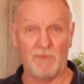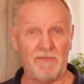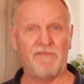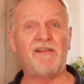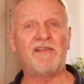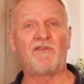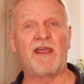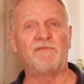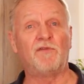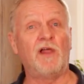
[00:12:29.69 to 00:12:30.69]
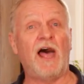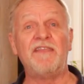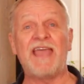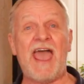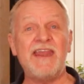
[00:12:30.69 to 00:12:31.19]
We'd be very grateful.
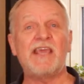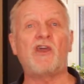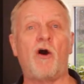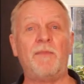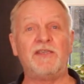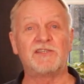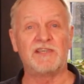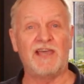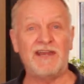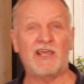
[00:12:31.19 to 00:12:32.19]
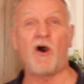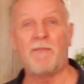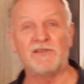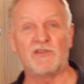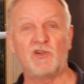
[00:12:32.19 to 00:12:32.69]
And any comments
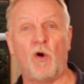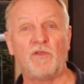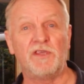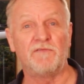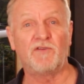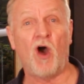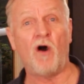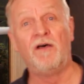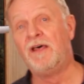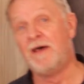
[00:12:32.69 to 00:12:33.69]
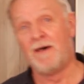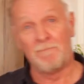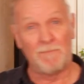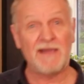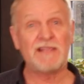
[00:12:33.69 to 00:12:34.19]
at all that you've got,
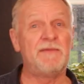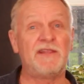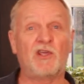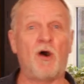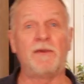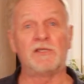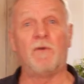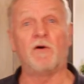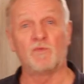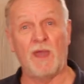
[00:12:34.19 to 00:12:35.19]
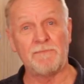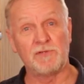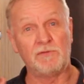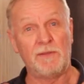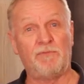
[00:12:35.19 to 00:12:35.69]
bang them in the comments box. We
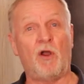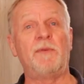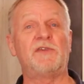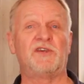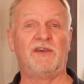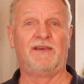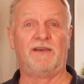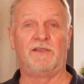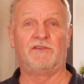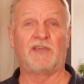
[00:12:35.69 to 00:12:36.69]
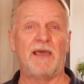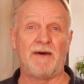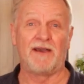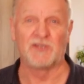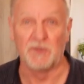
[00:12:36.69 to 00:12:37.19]
absolutely promise to get
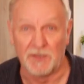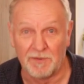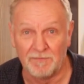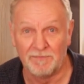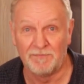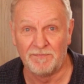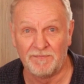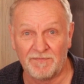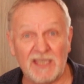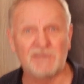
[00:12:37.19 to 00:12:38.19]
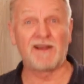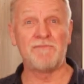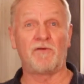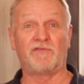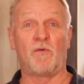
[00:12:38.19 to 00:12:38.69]
back to you. Thanks
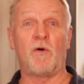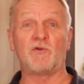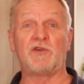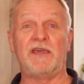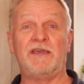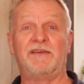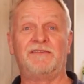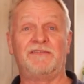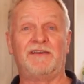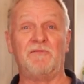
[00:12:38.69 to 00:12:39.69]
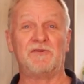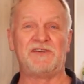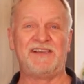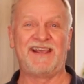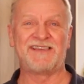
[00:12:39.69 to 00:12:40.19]
very much for watching and we'll
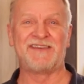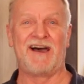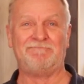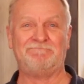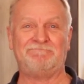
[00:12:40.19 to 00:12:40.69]
see you next time.